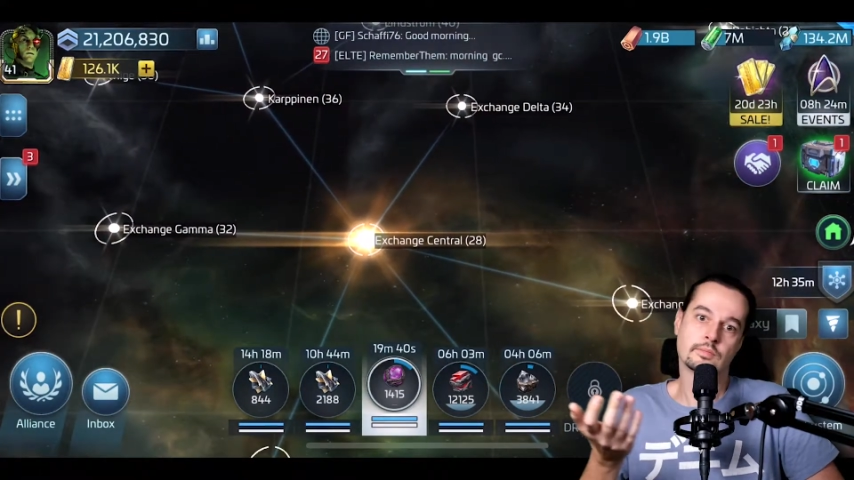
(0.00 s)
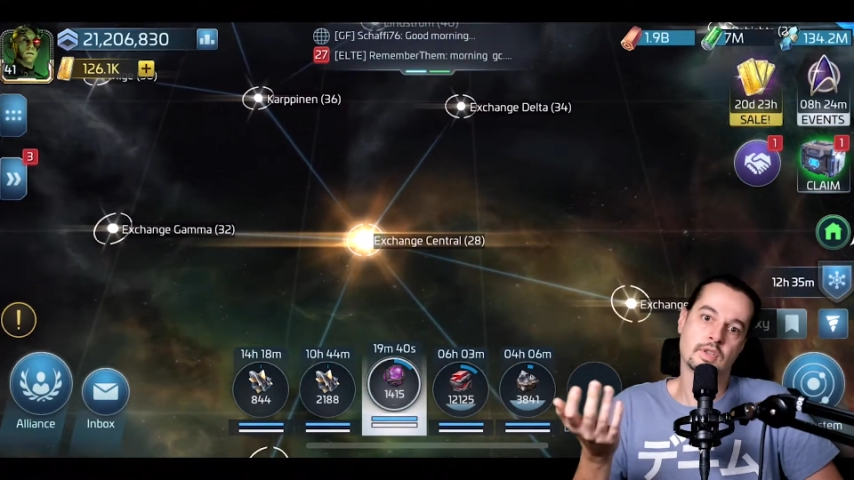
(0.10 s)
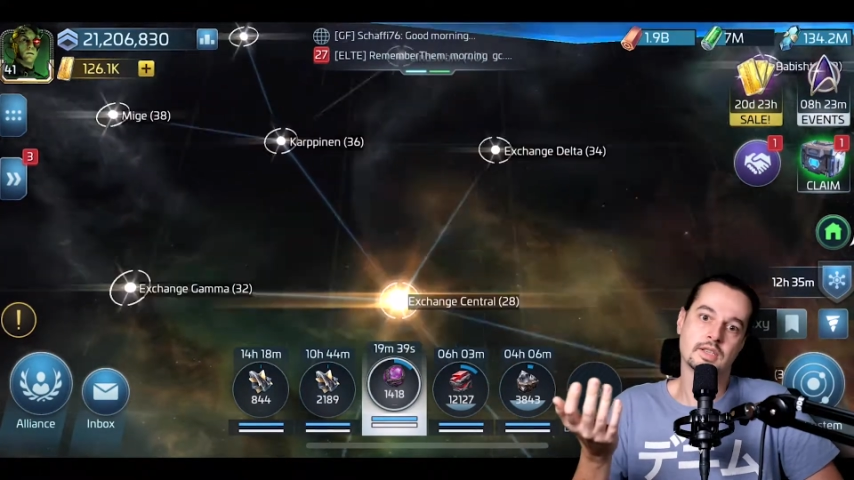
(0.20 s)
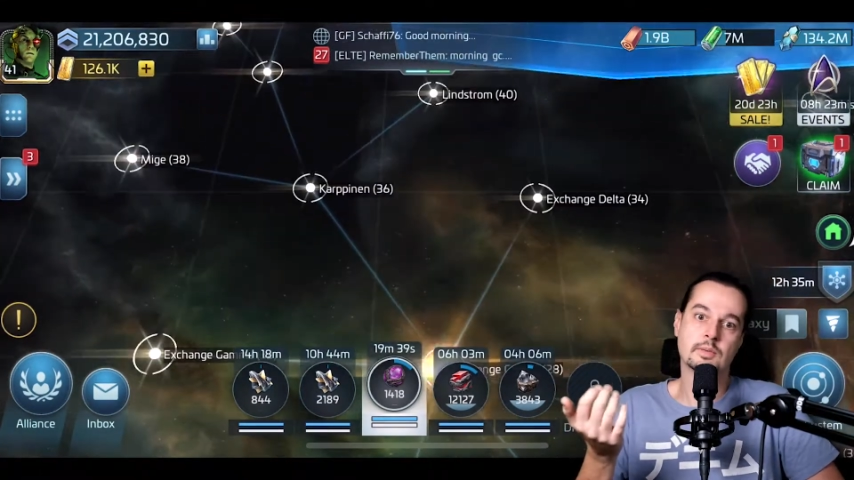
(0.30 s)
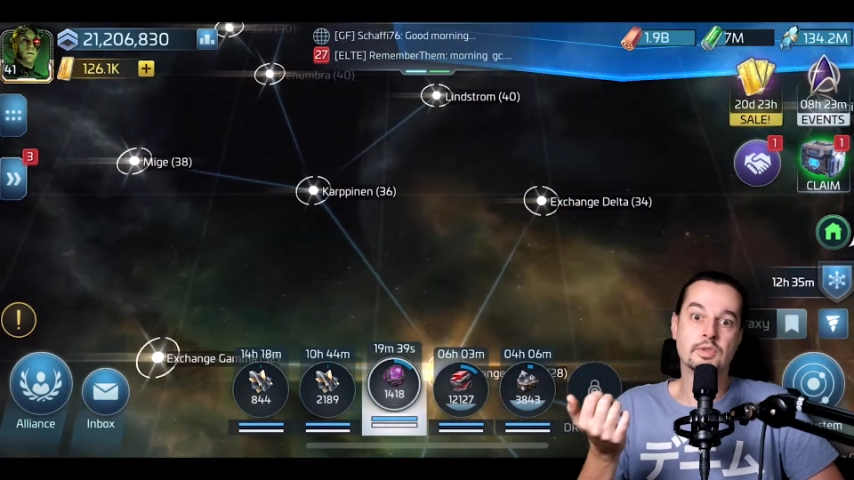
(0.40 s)

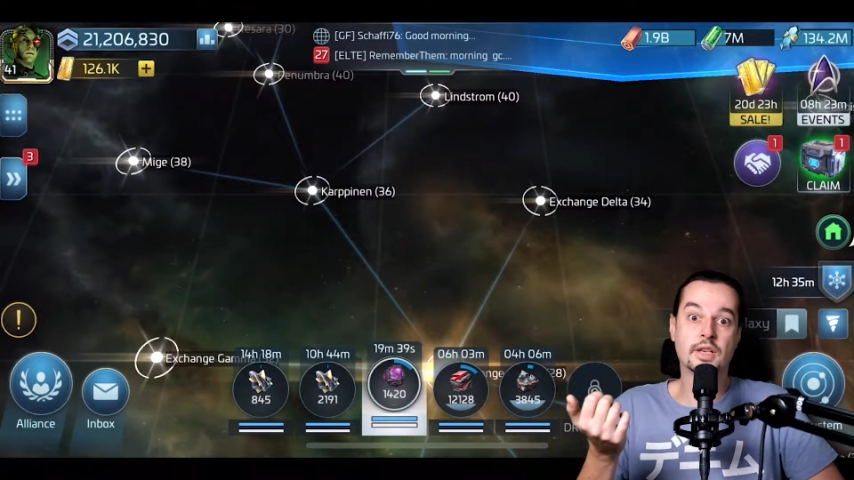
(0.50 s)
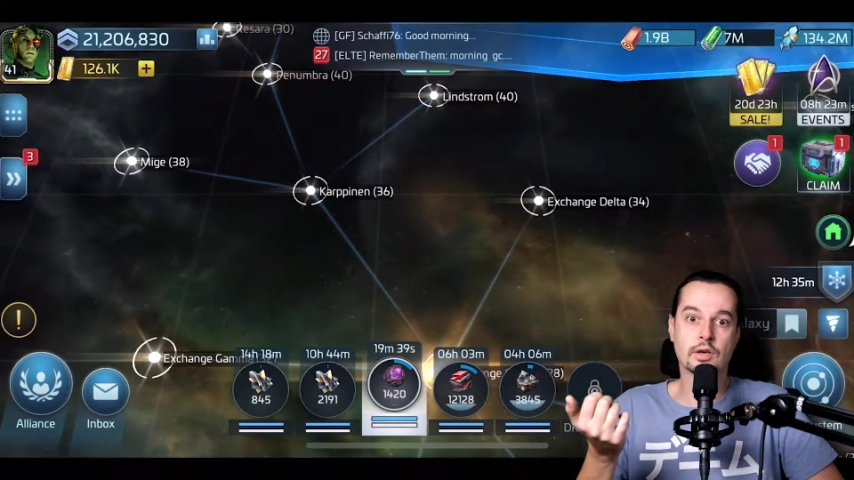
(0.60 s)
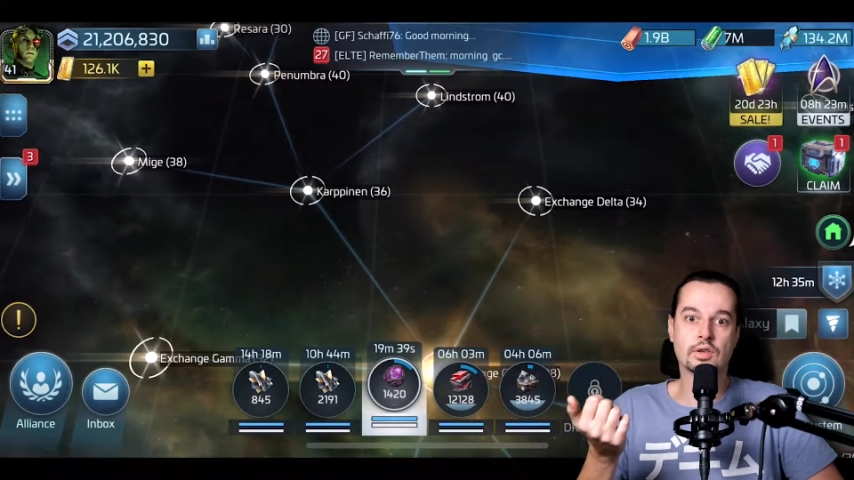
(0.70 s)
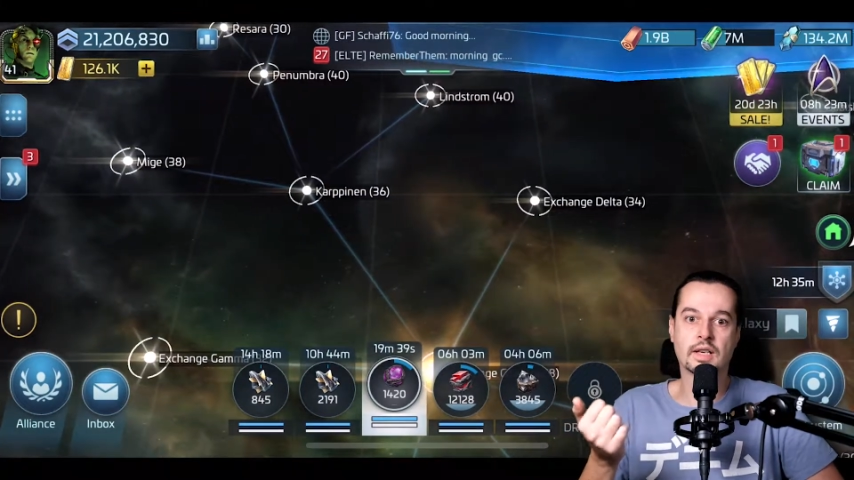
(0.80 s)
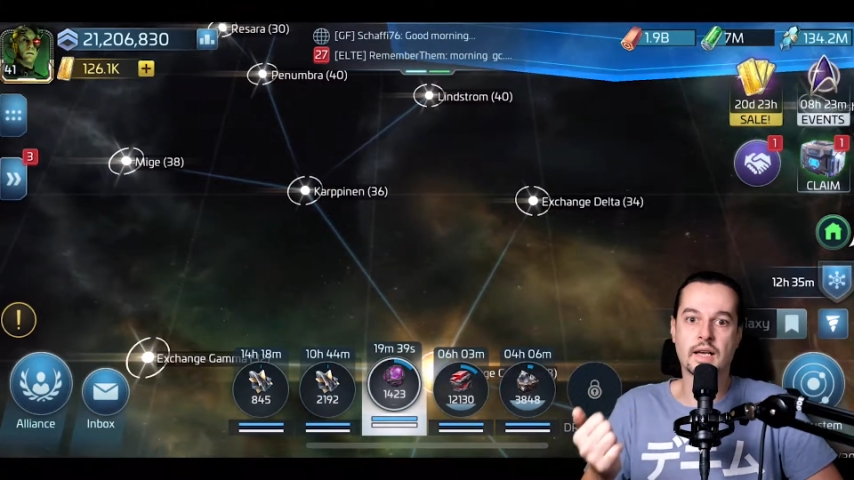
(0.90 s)
I simply
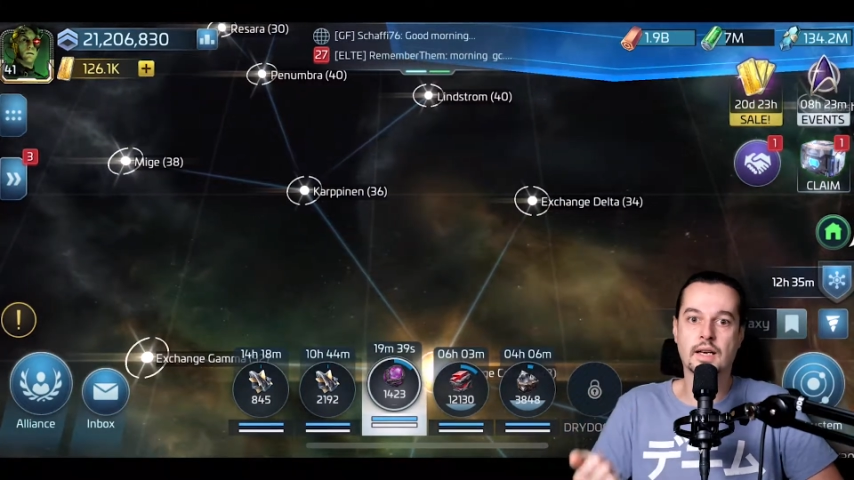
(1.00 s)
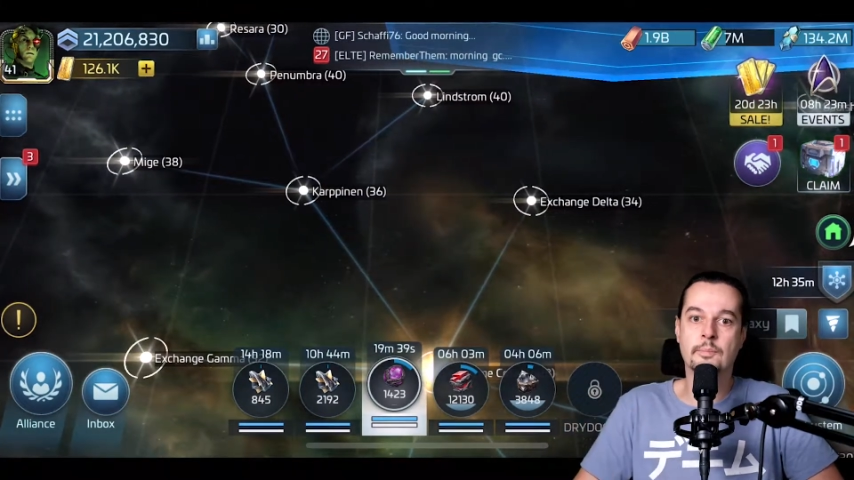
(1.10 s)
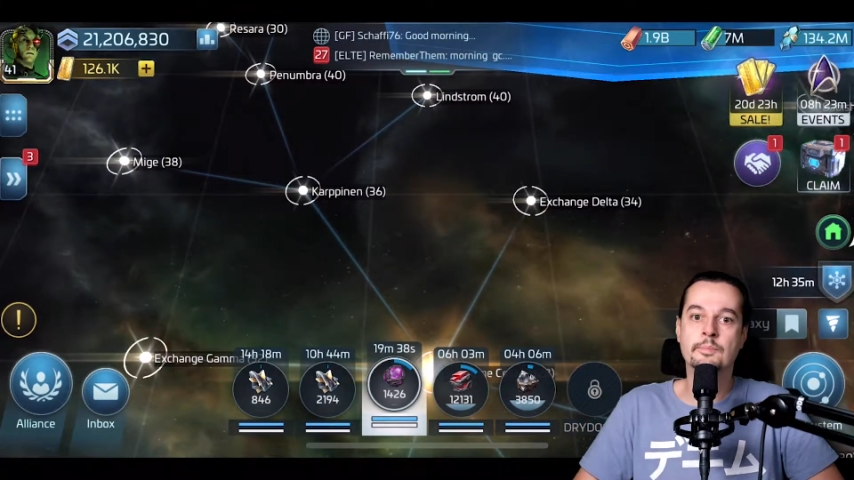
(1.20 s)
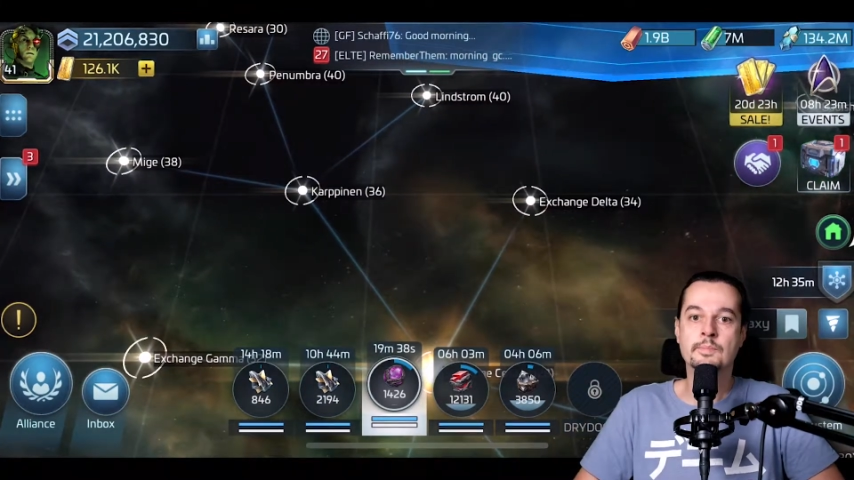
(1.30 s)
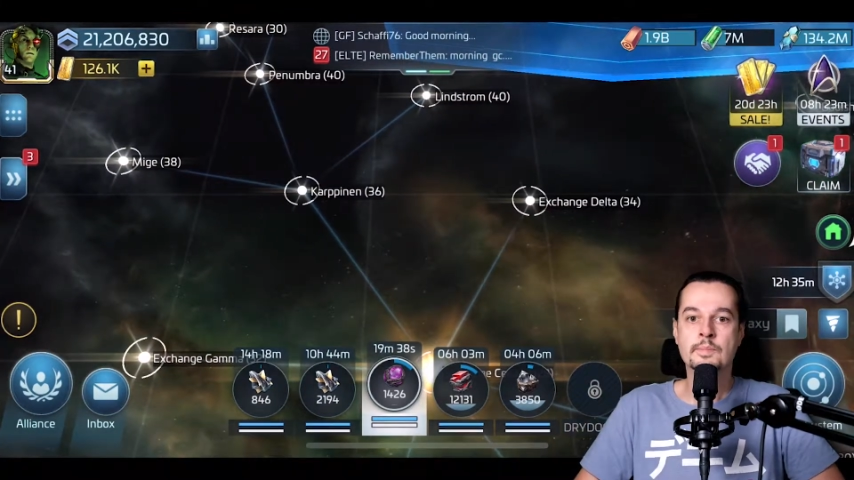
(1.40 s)
cannot attack them.